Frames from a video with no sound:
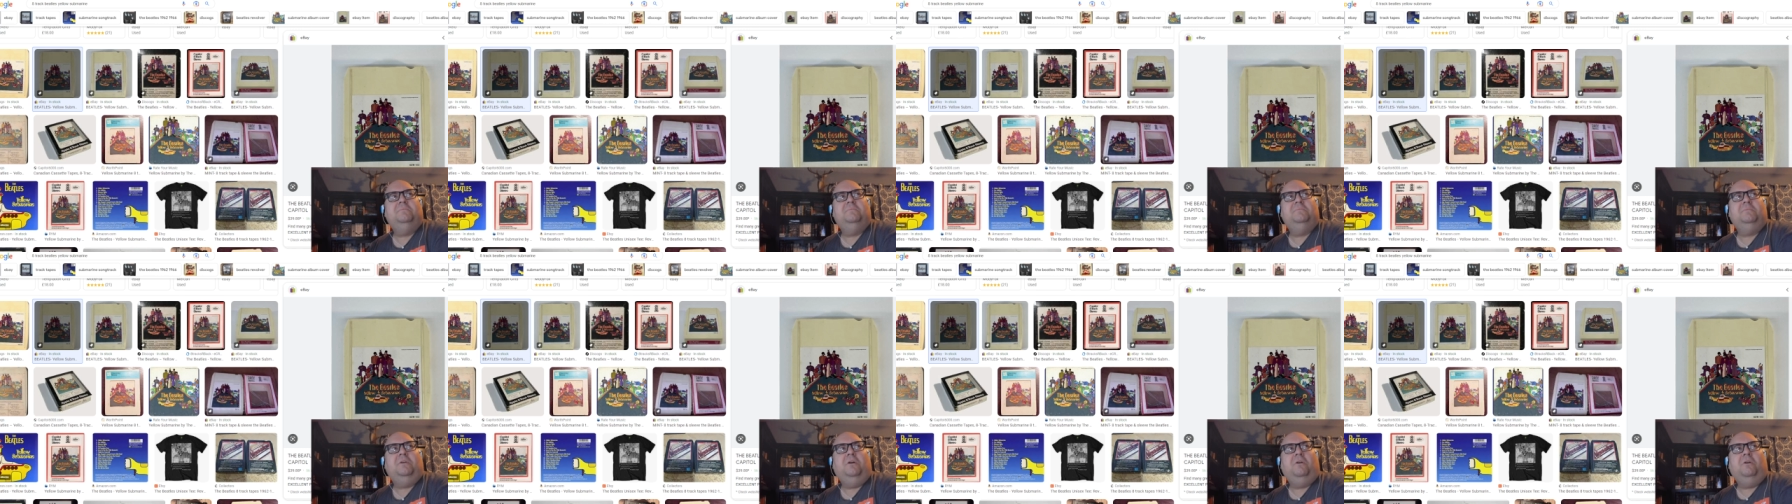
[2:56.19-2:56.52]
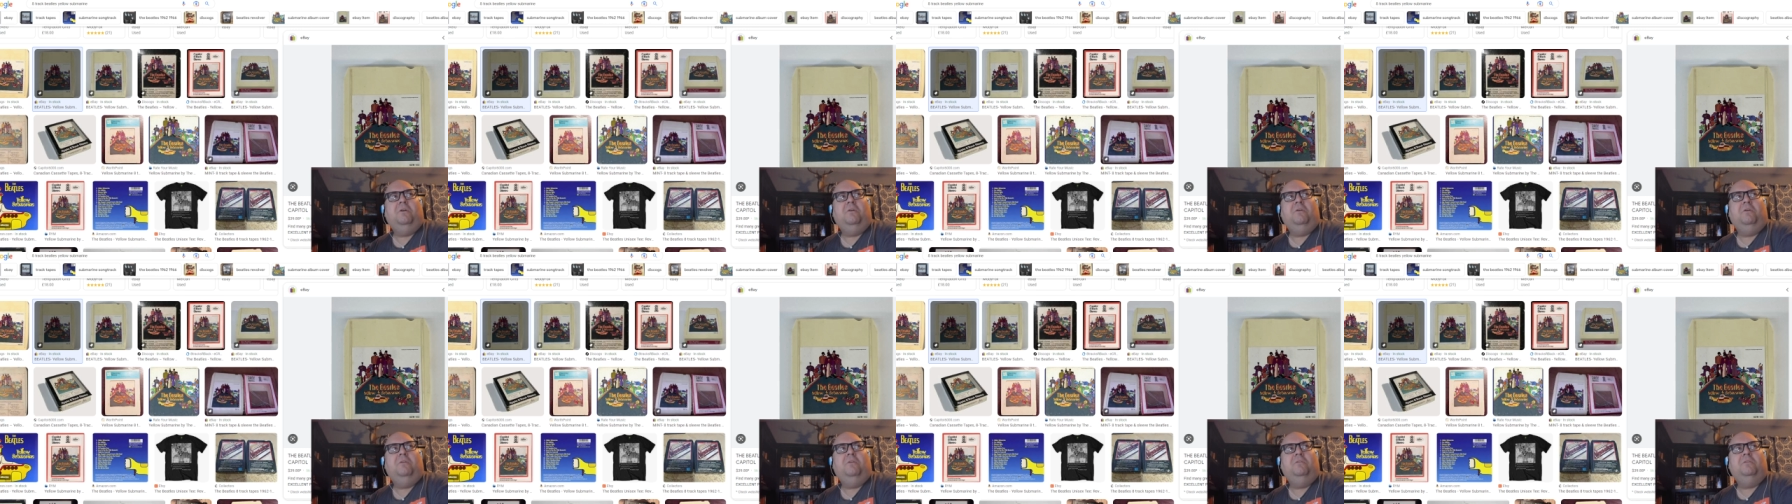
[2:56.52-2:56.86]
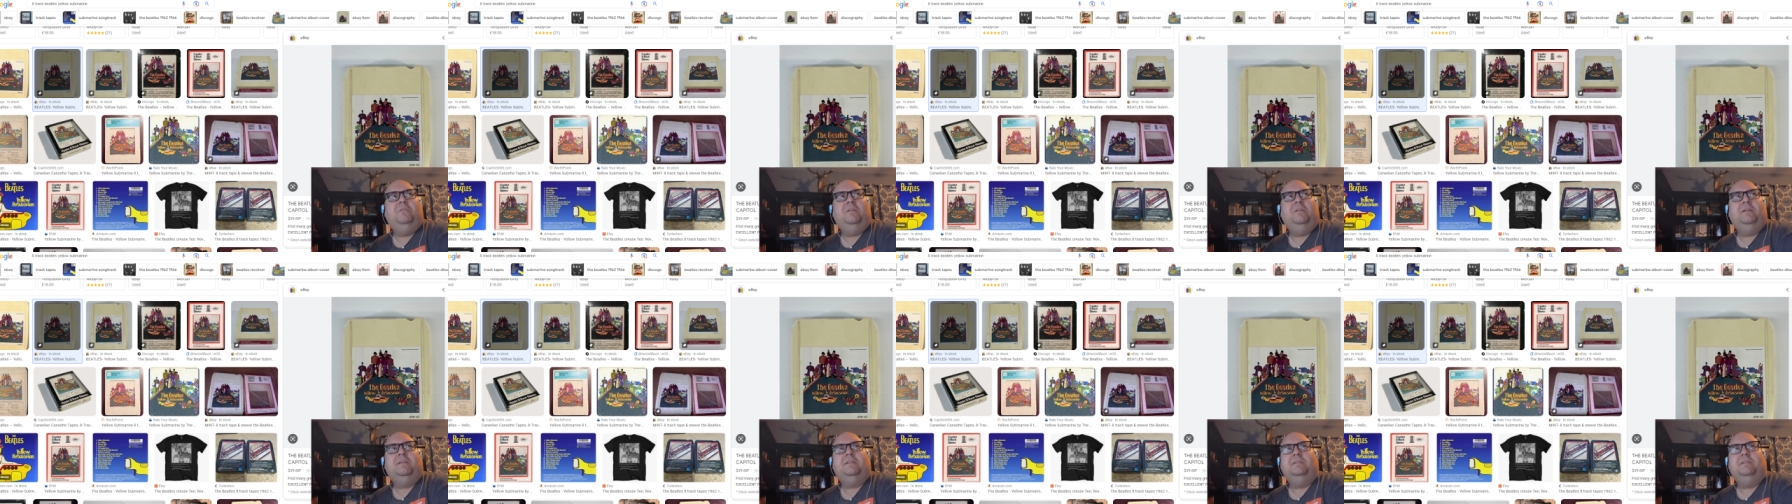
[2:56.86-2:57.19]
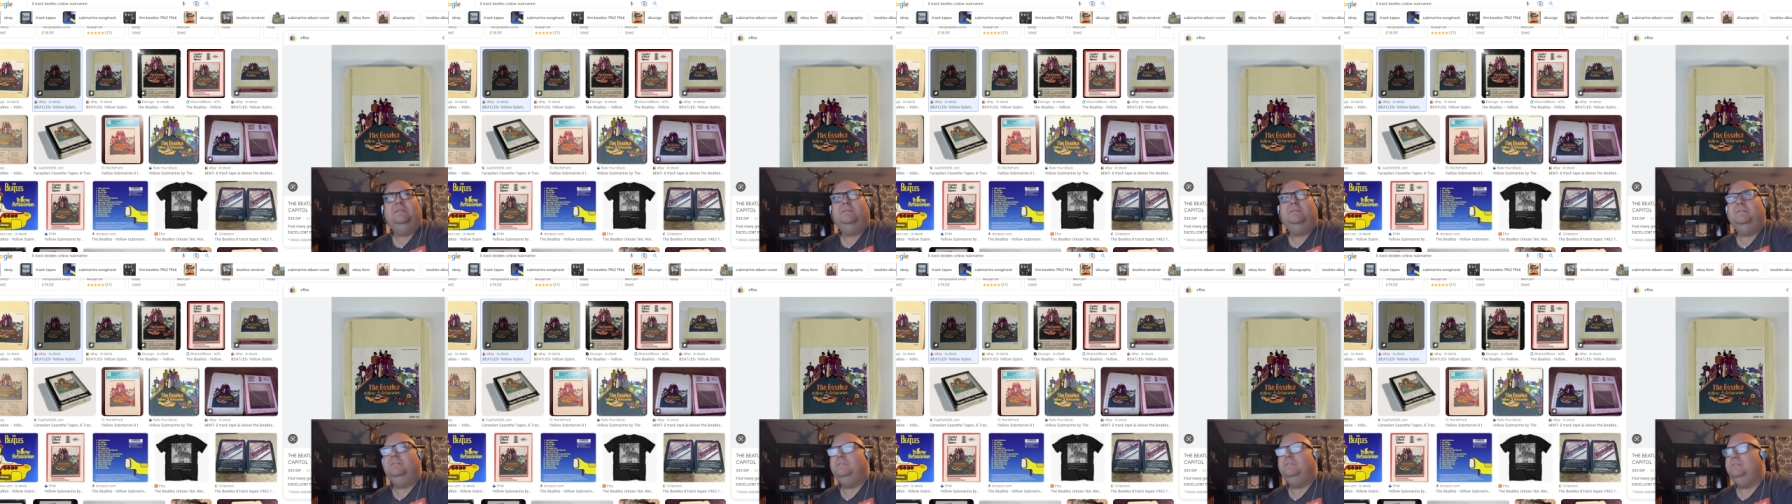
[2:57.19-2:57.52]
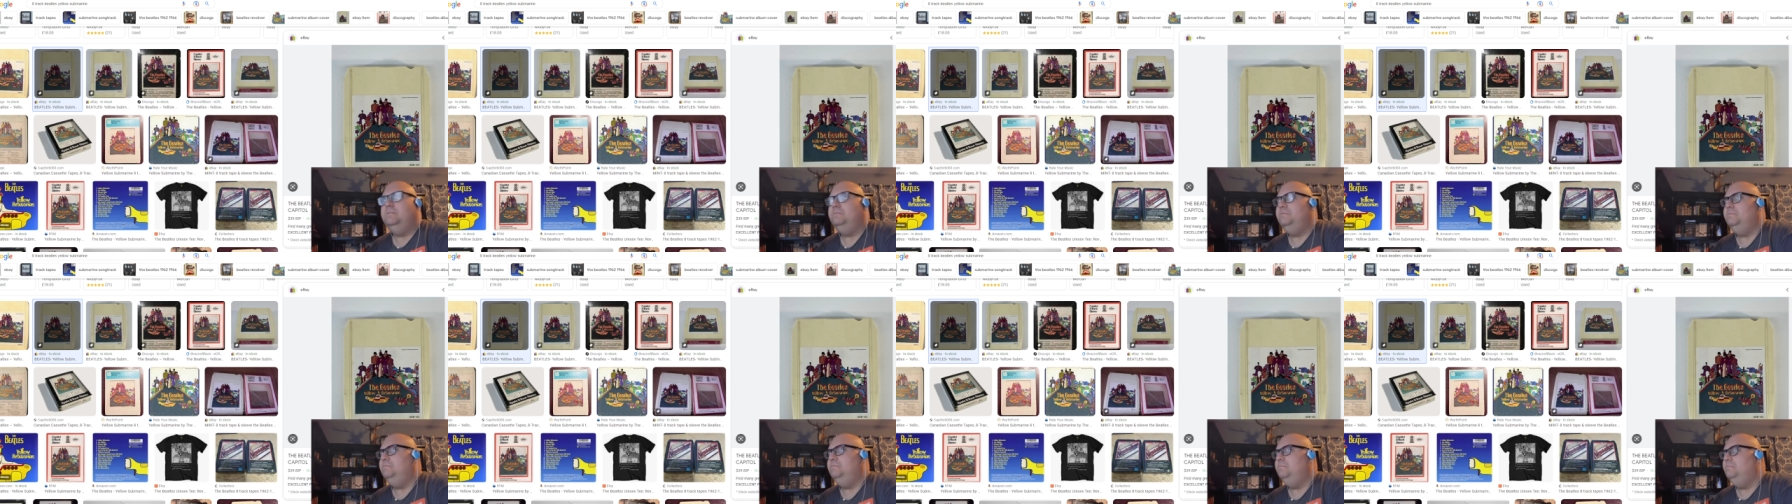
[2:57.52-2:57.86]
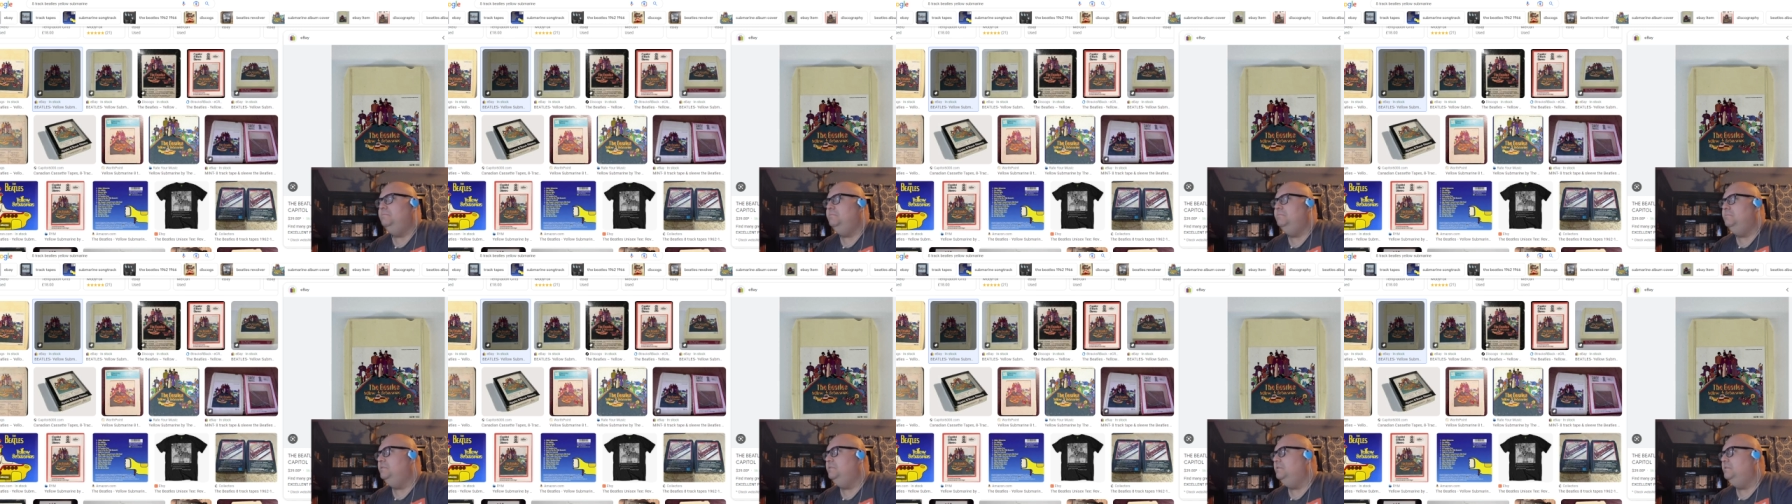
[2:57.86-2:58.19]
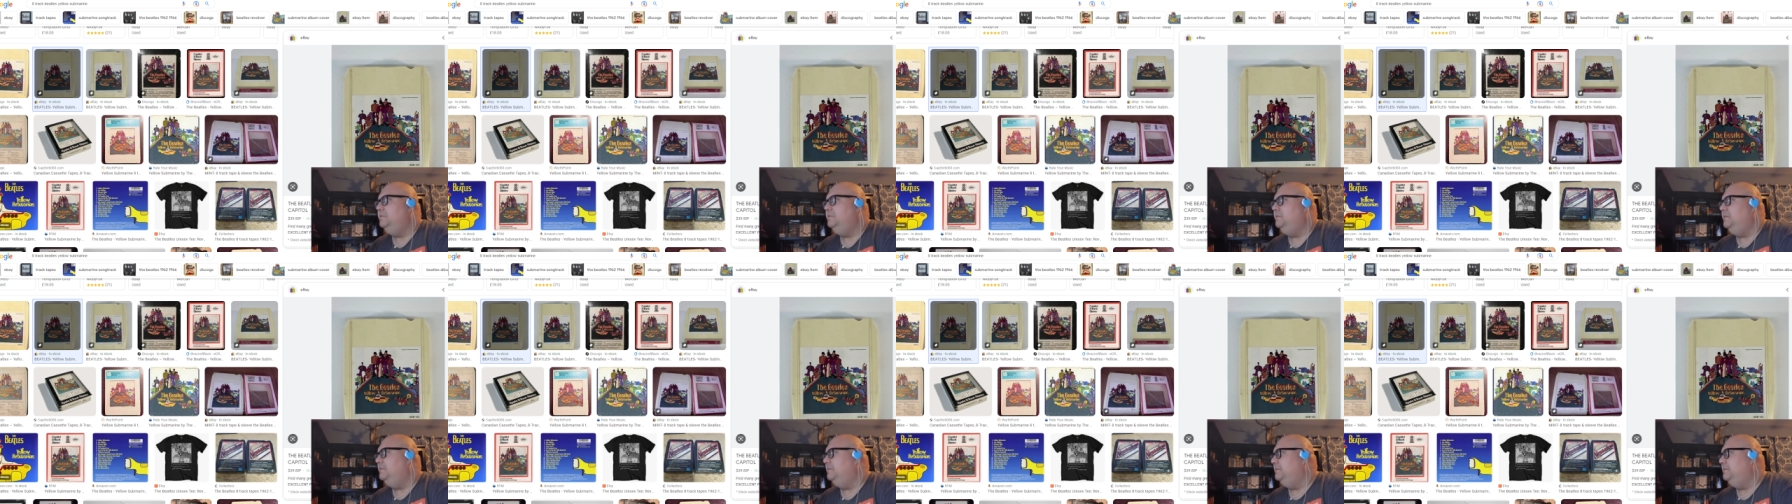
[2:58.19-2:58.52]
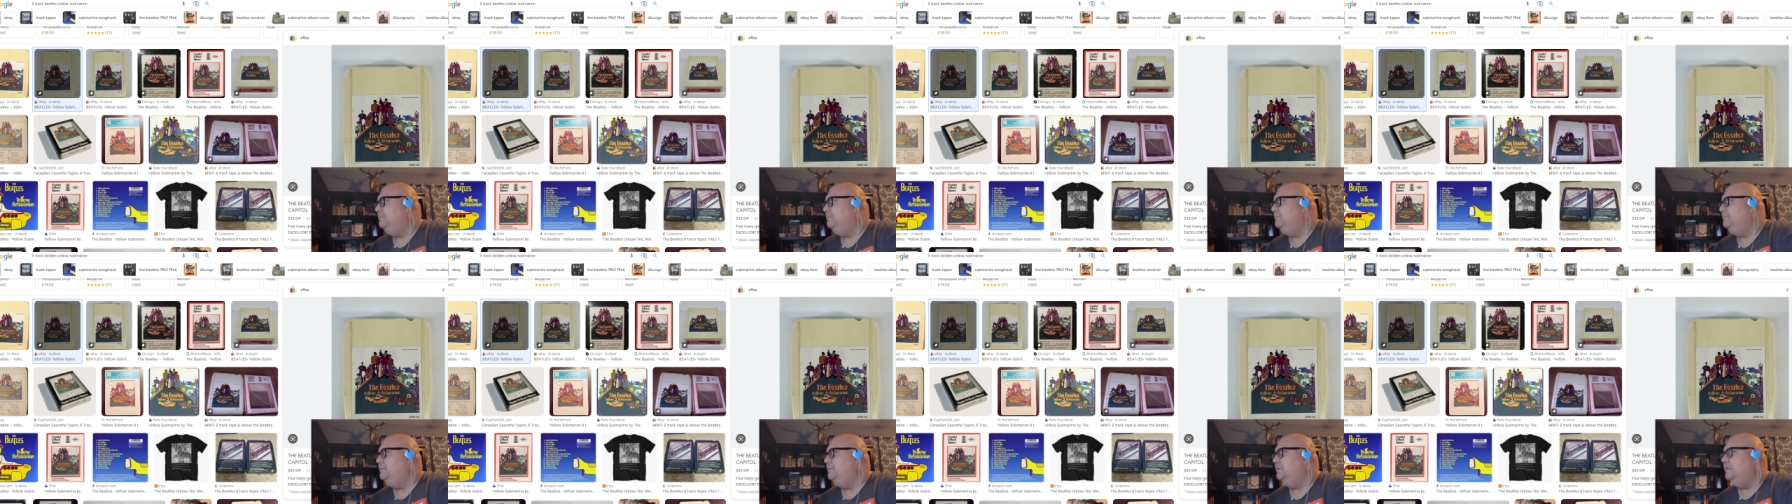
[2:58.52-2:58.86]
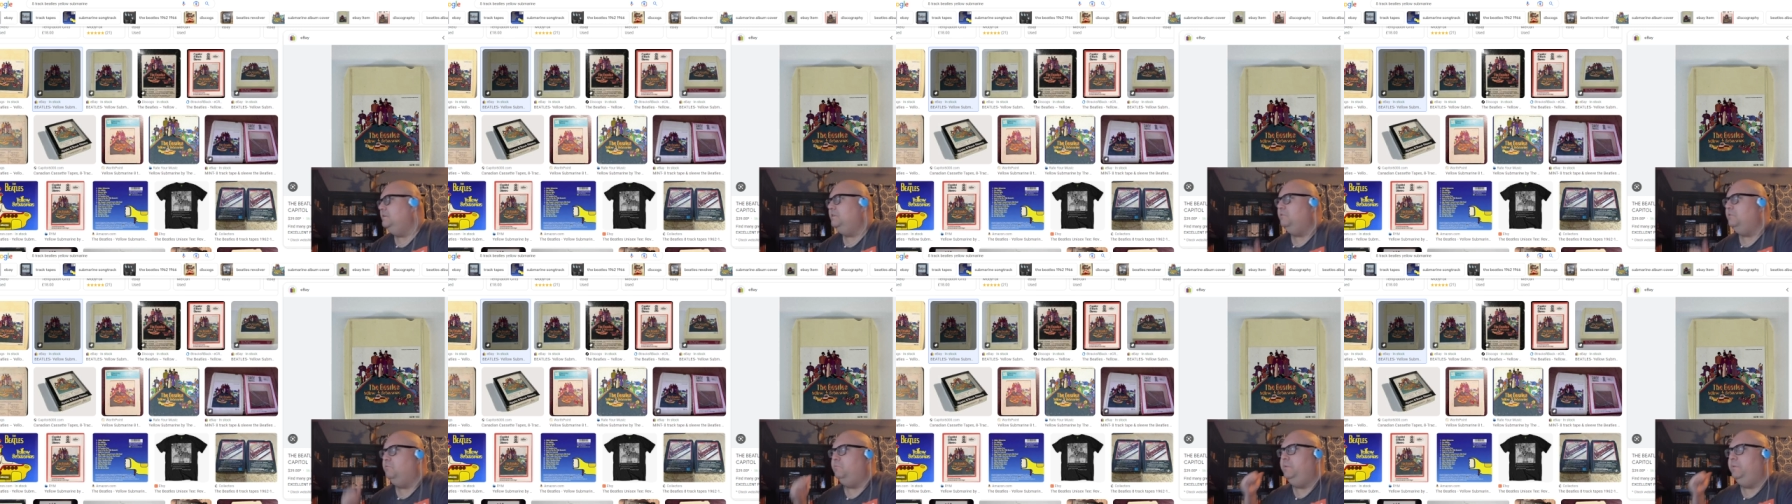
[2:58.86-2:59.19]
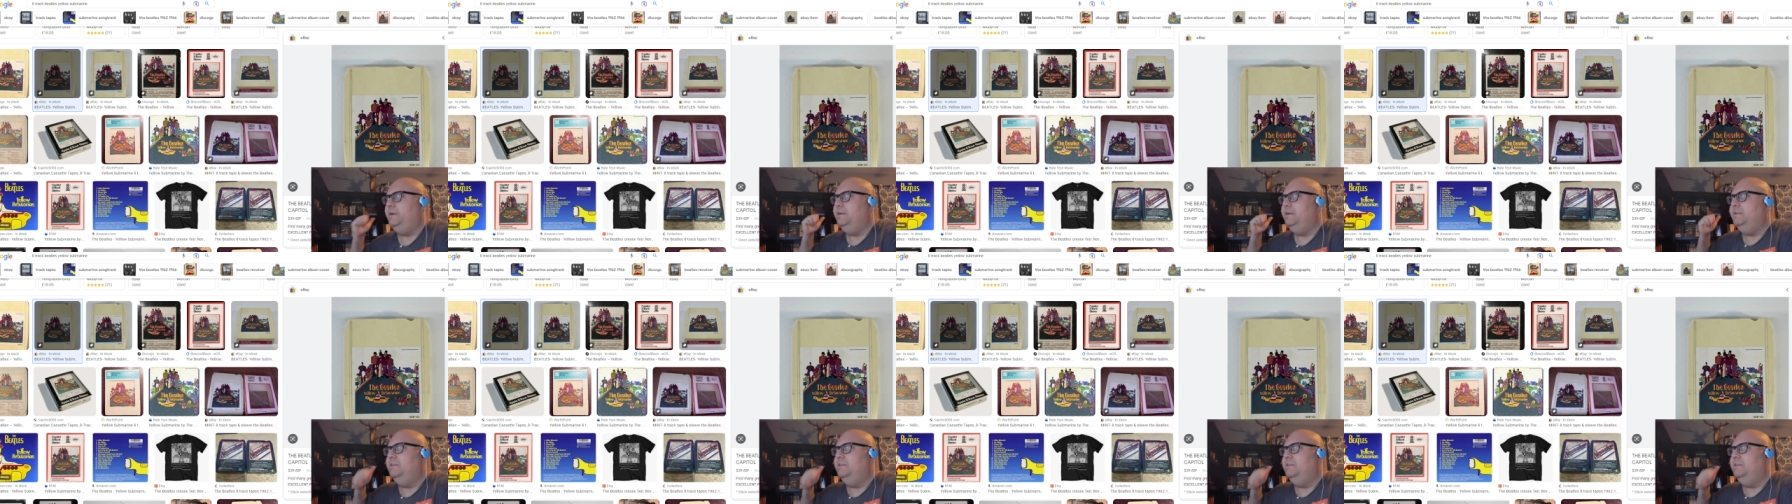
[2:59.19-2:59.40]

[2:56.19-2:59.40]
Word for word: hall or like a the uh, um, Diddle Arena